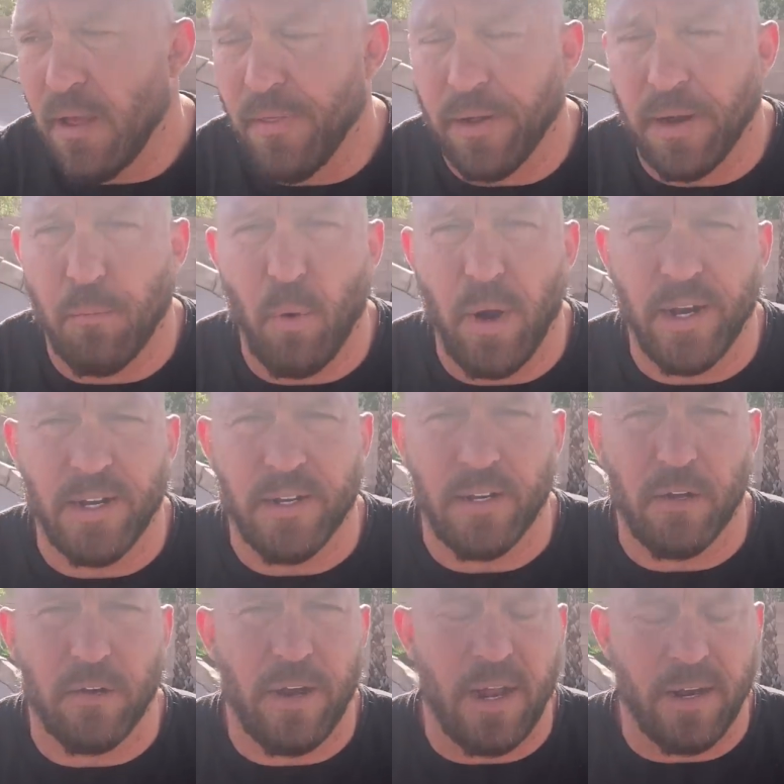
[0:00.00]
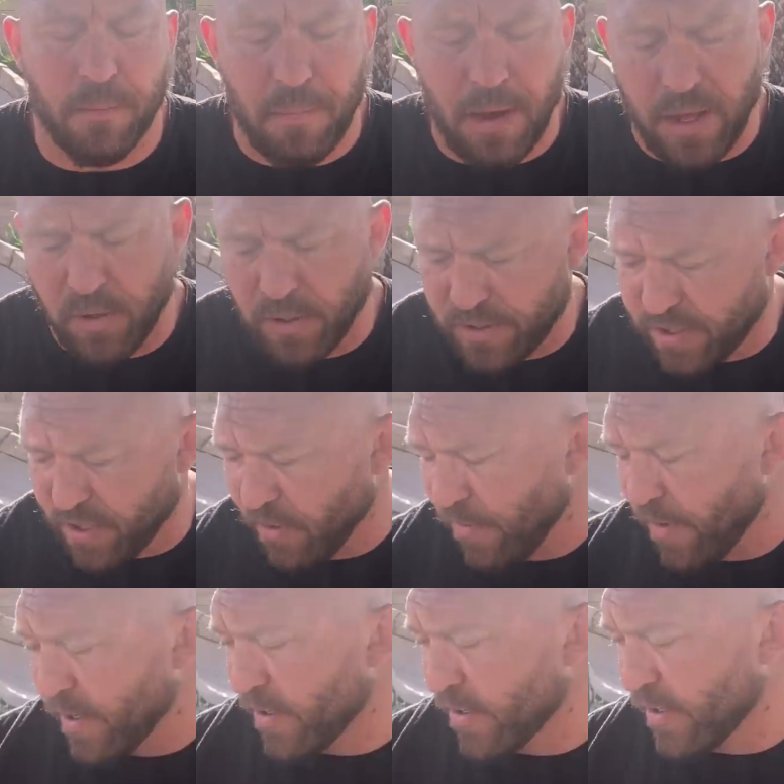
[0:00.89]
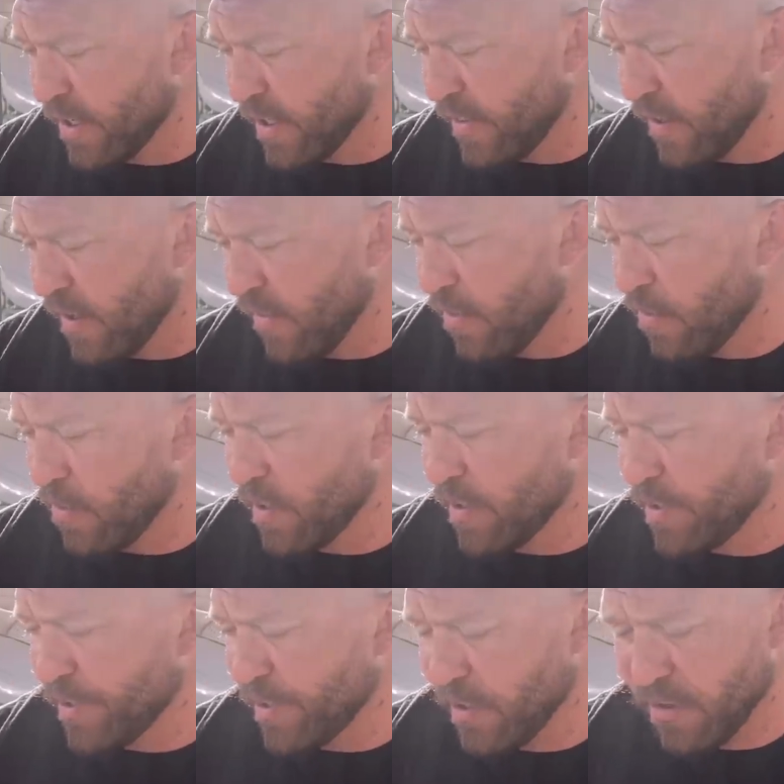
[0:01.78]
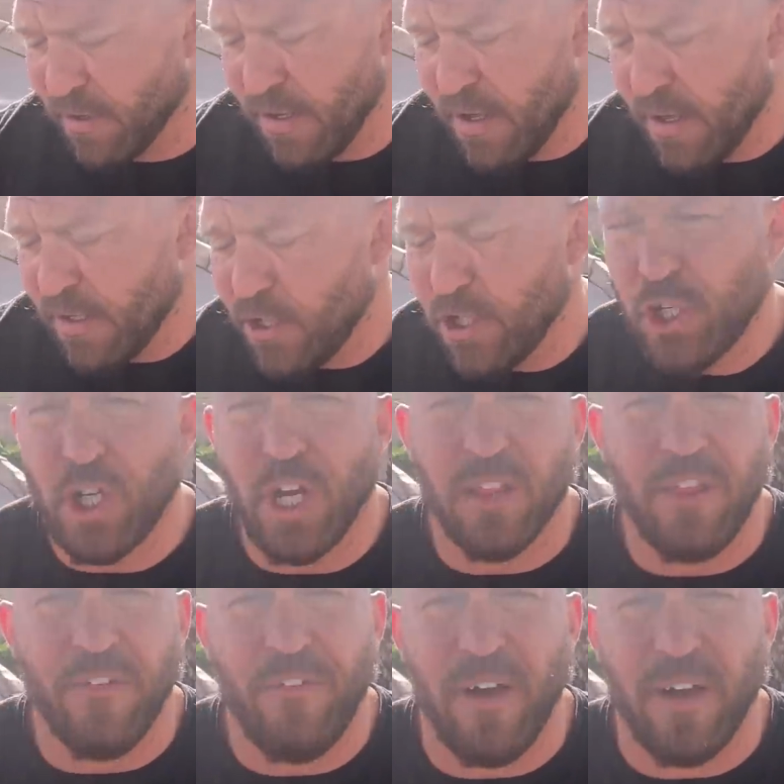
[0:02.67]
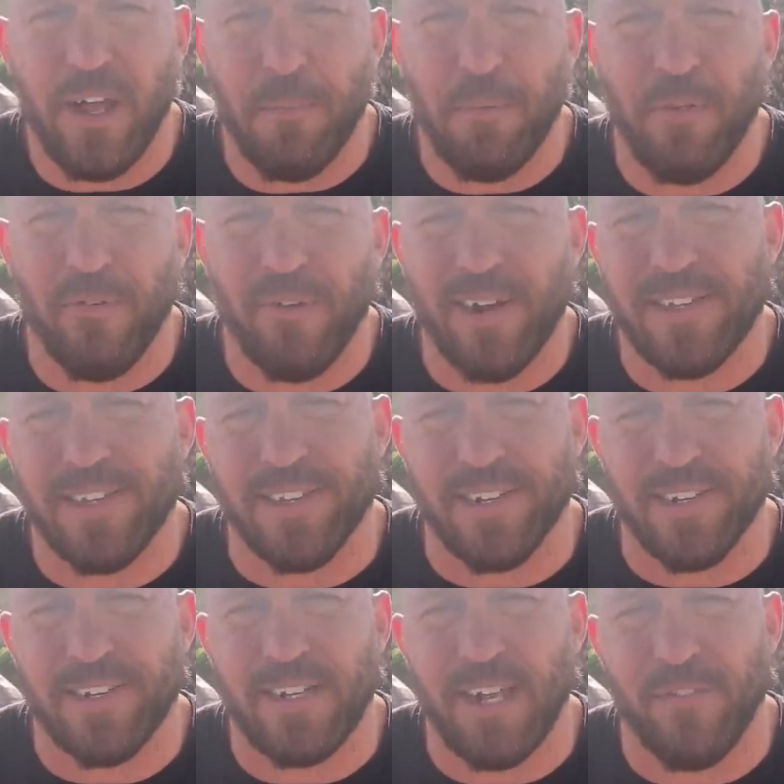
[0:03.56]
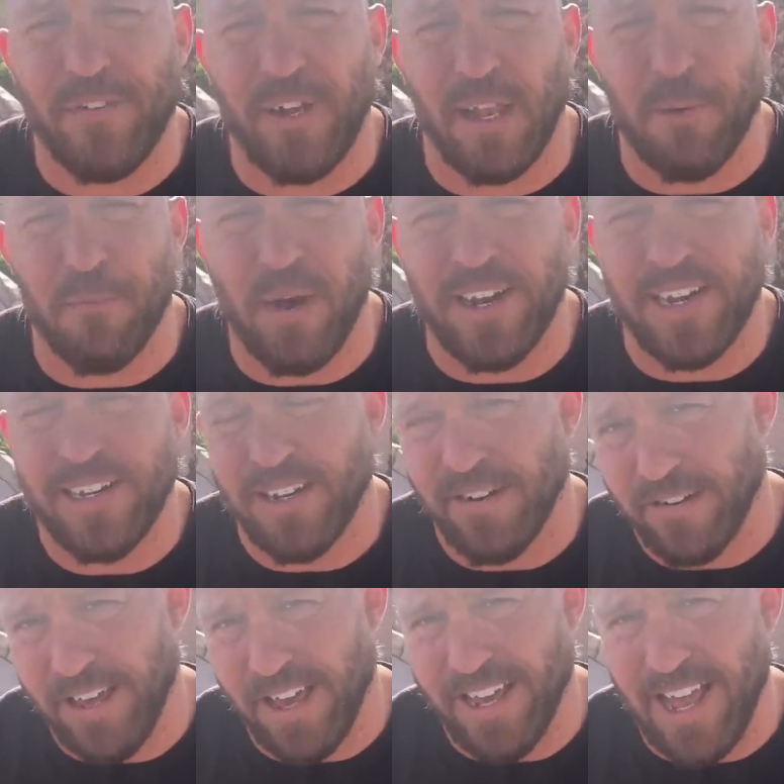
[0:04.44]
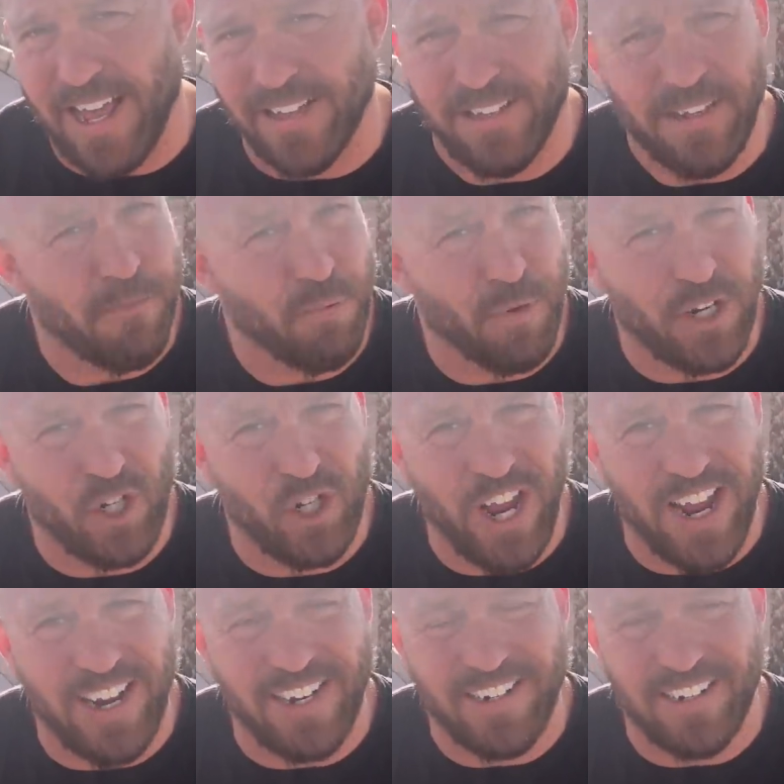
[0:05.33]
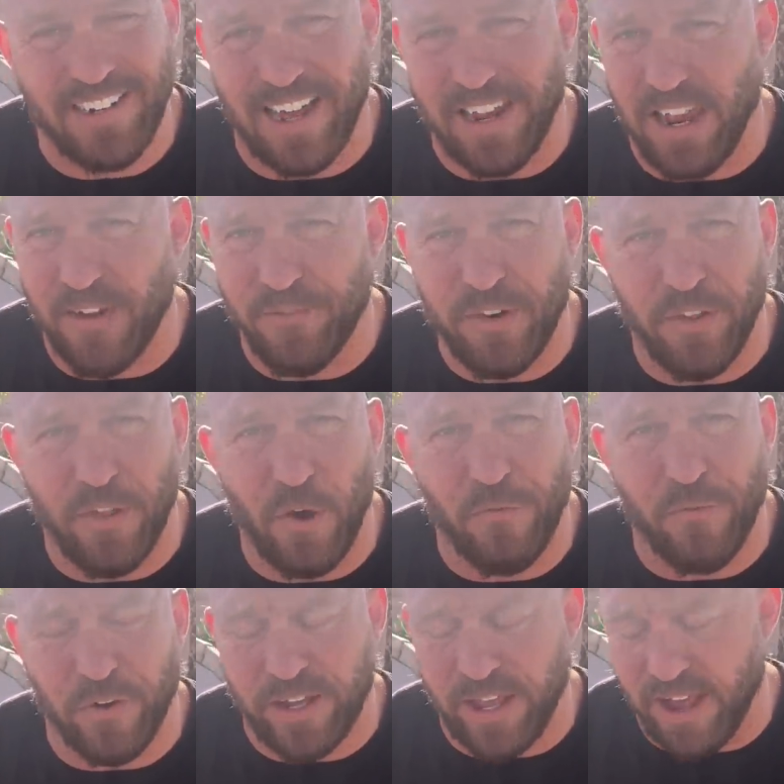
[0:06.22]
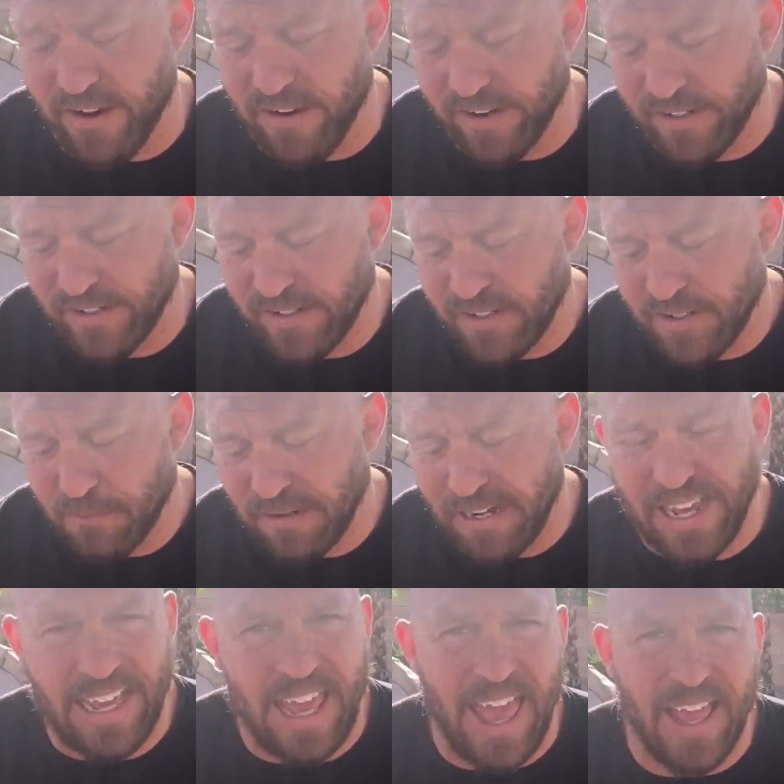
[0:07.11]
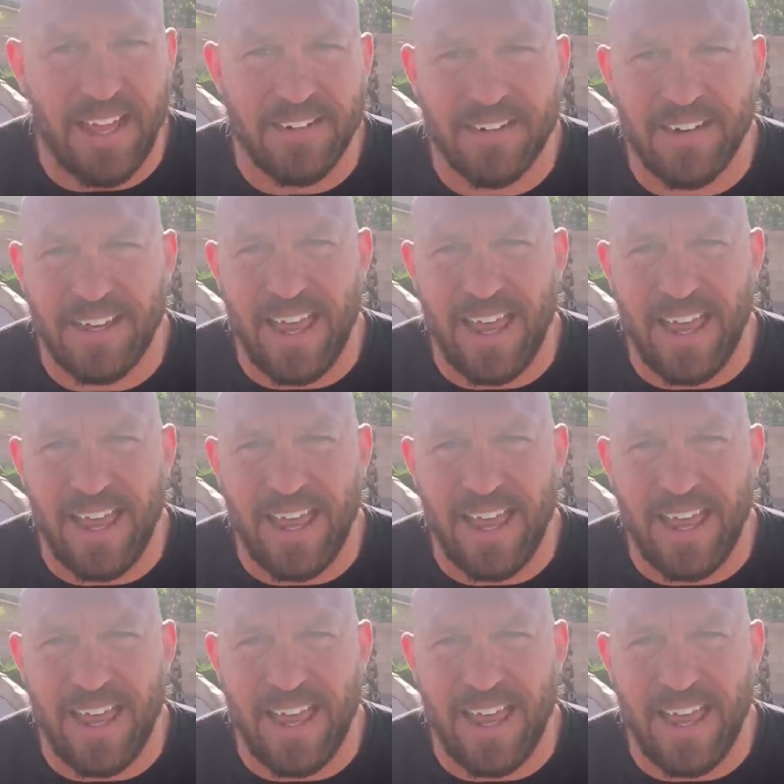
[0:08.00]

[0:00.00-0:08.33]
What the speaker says: and then I'm waiting to go down to BioAccelerator and get the other one. So just shut the fuck up with the wrestling stuff till I'm ready. Okay, guys? Appreciate it. I love you, though, for caring, but I can't